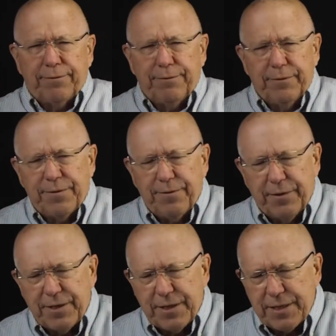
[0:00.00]

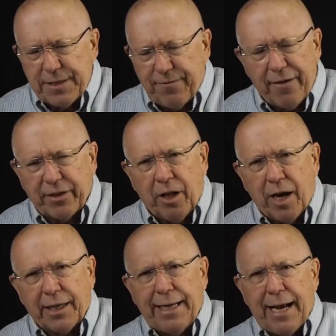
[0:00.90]
5
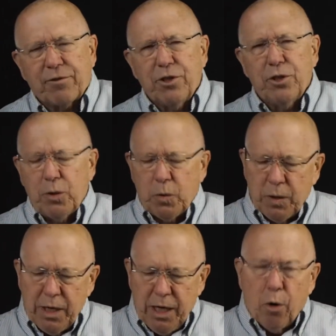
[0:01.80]
o'clock in the
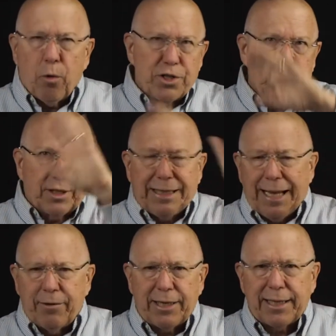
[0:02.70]
afternoon, or it's a
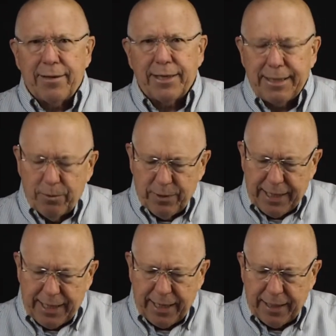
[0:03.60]
cloudy
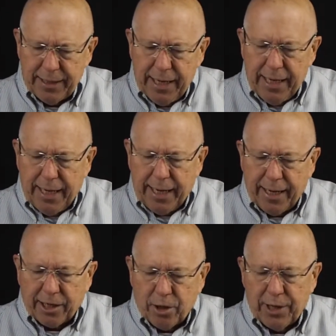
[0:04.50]
day,
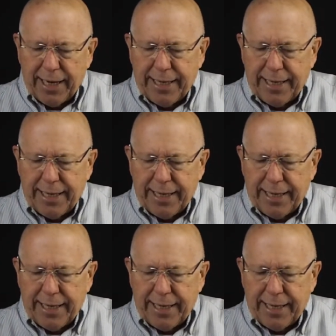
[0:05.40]
and I go